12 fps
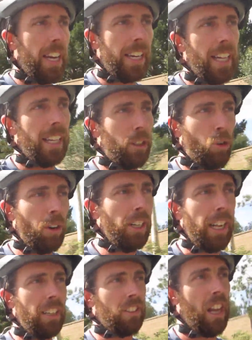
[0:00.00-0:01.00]
You got like 20
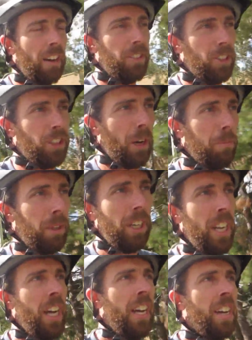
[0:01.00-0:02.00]
days left or something,
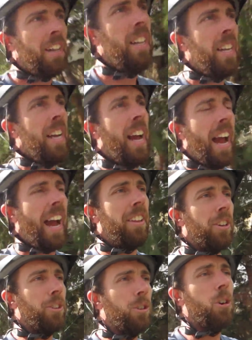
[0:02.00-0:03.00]
and
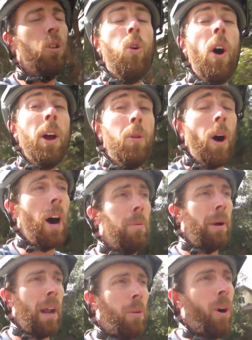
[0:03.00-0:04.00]
they're doing quite well,
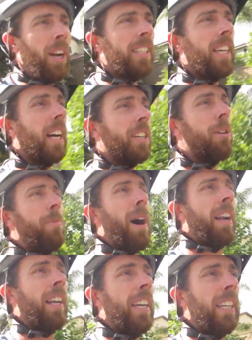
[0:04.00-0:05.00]
but I want to tell you
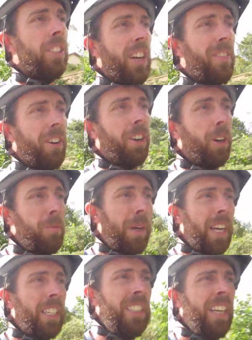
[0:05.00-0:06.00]
about it in case you haven't heard,
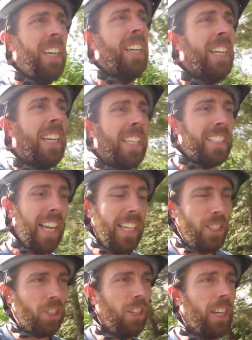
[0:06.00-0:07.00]
because
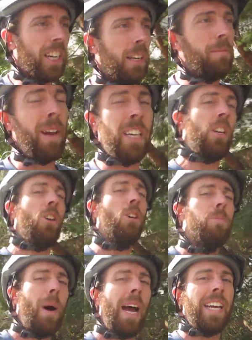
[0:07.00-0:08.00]
essentially it can make your
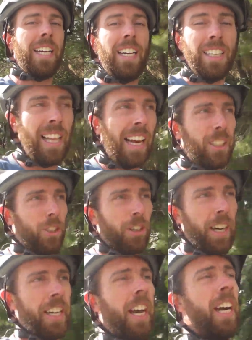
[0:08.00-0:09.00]
bike
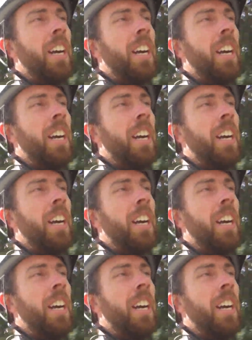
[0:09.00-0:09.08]
electric